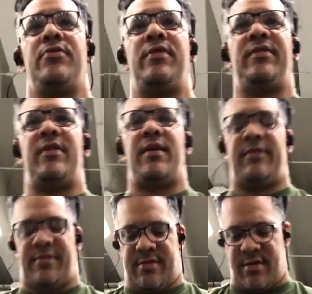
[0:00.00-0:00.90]
Three
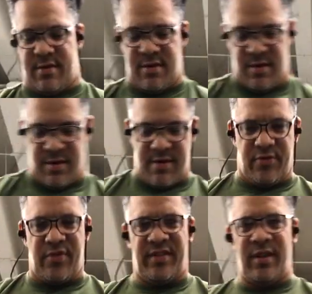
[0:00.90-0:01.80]
sets
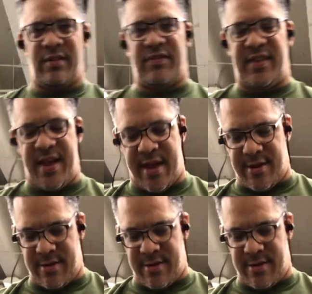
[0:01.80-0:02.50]
of 10.